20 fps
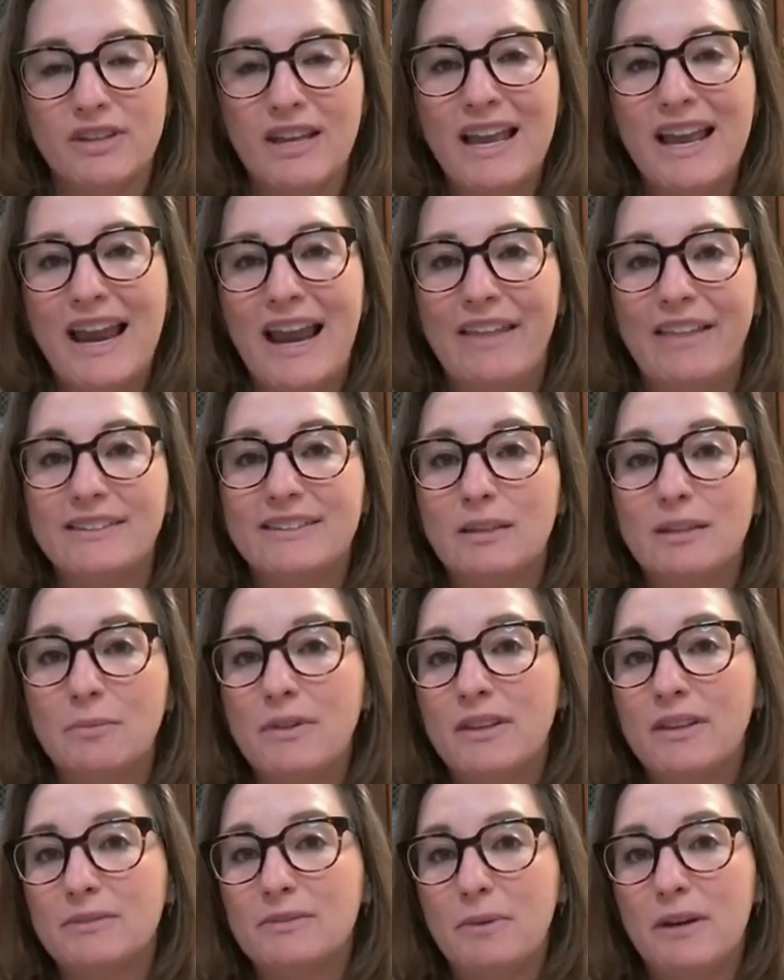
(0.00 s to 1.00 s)
And that's something that's
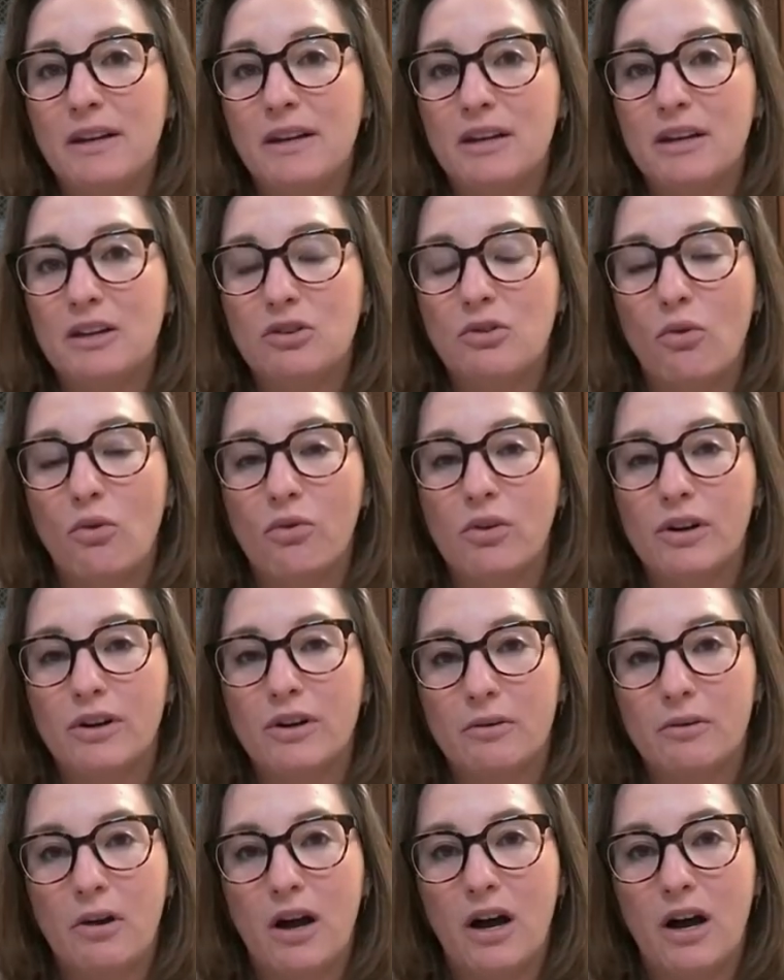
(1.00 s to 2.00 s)
being ignored
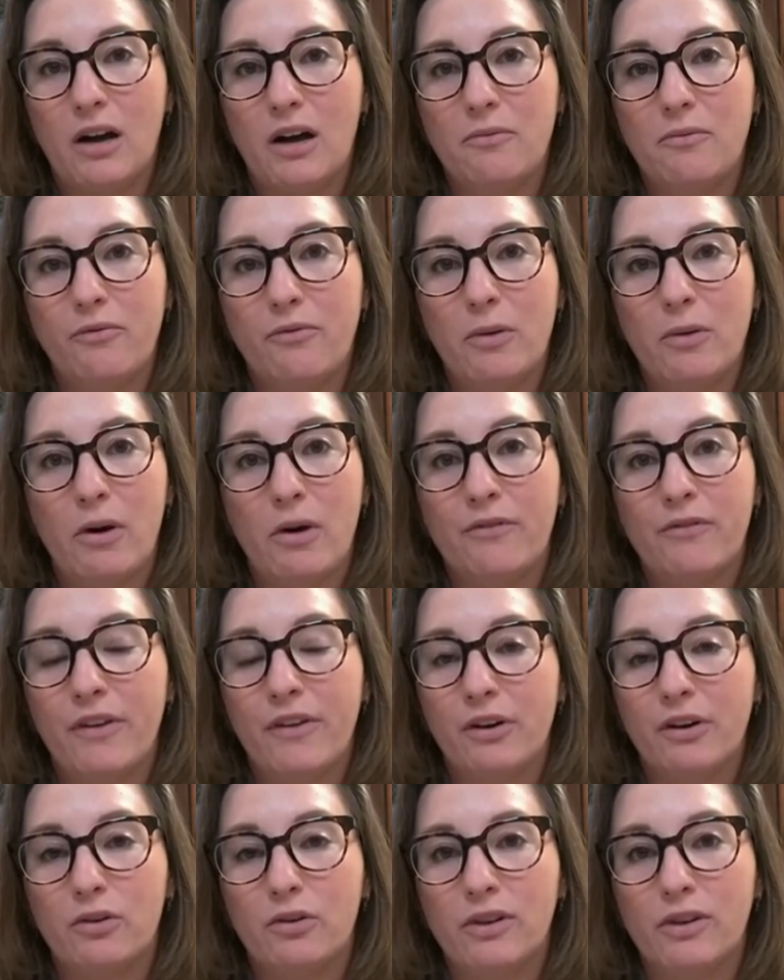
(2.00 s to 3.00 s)
uh, from our federal
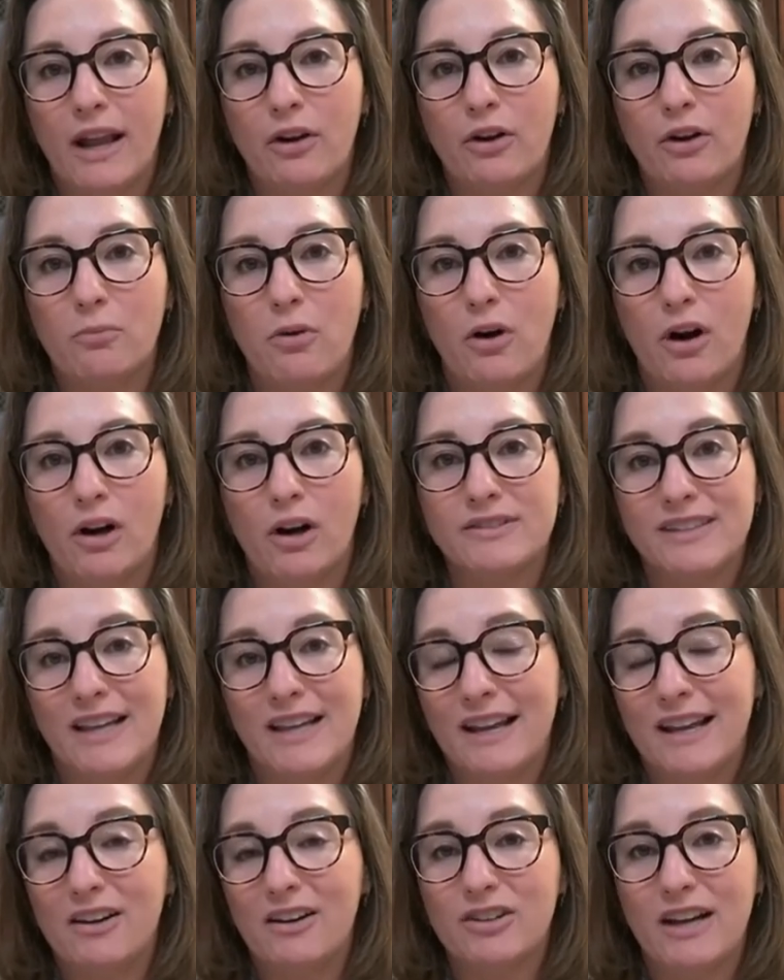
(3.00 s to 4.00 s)
counterparts and
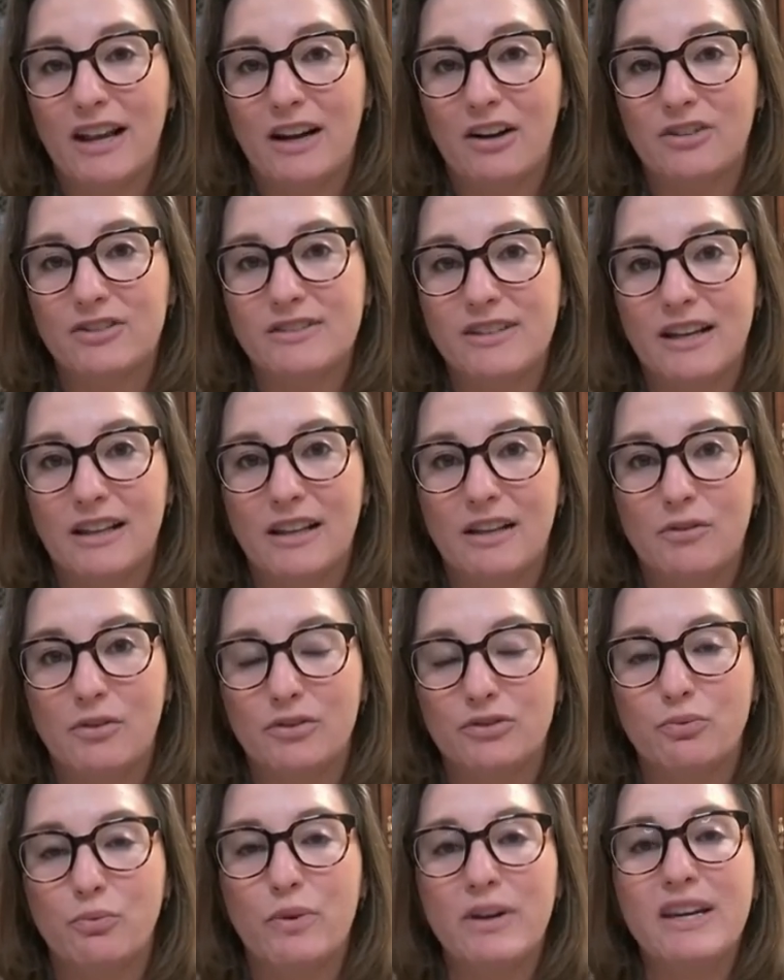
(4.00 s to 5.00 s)
our, at our state levels. We
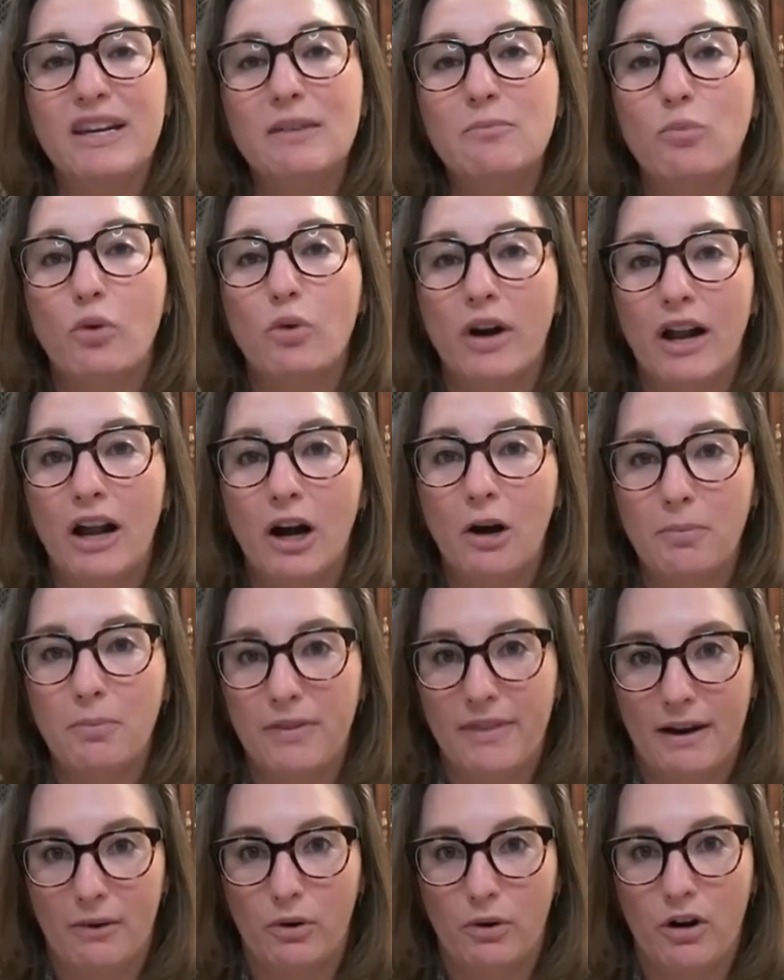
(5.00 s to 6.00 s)
need more help in that
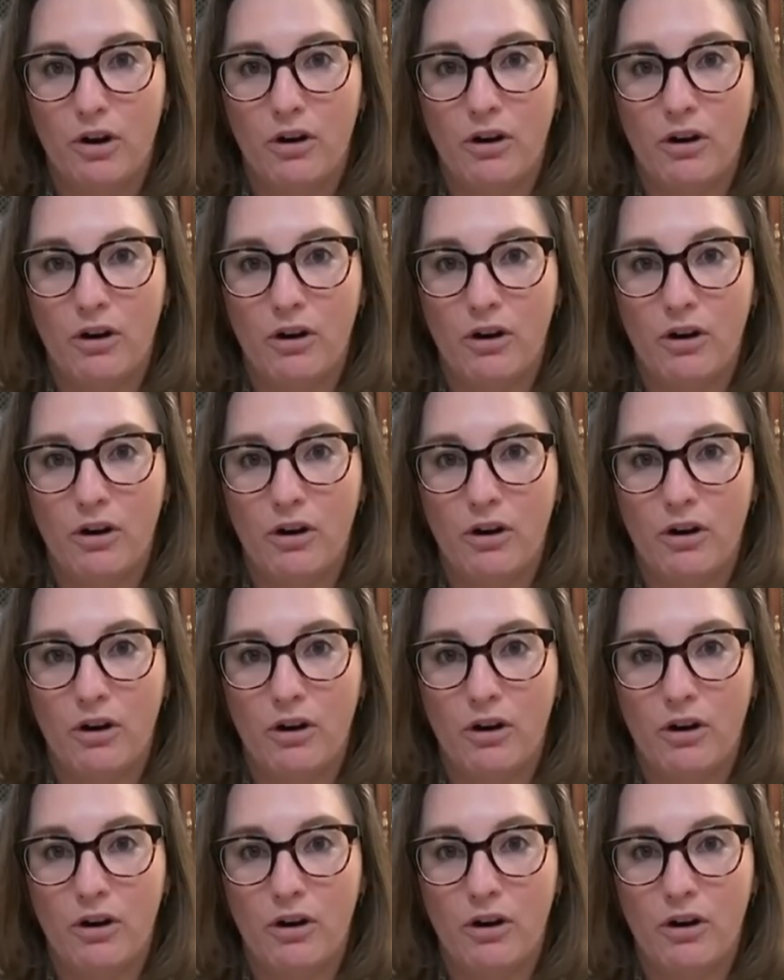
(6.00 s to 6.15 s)
regard.